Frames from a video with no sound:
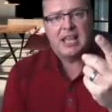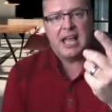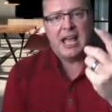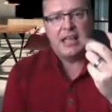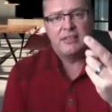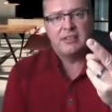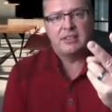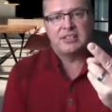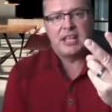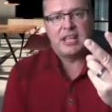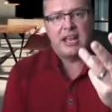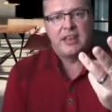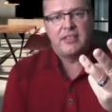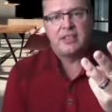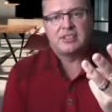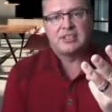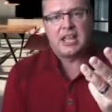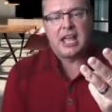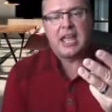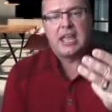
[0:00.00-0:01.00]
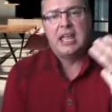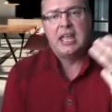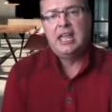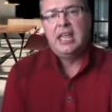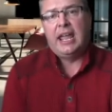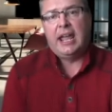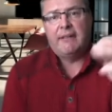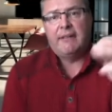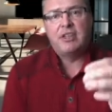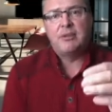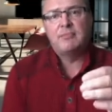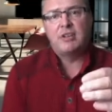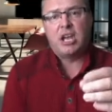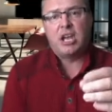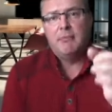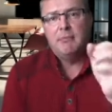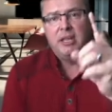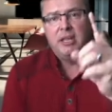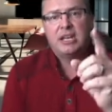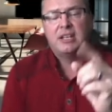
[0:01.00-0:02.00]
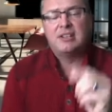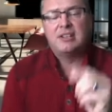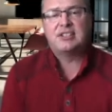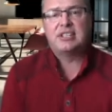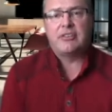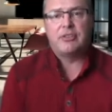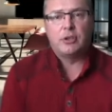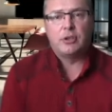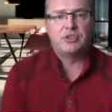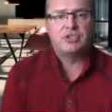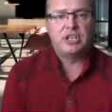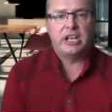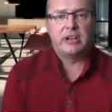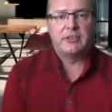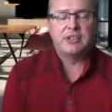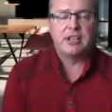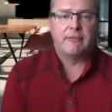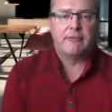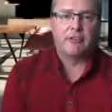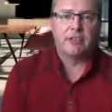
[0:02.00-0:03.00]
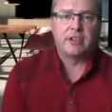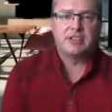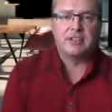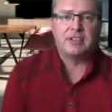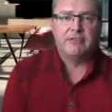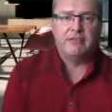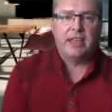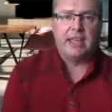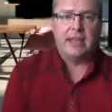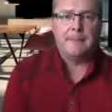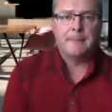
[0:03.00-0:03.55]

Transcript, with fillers: this guy, this guy, have them come in and set those chairs up for this event.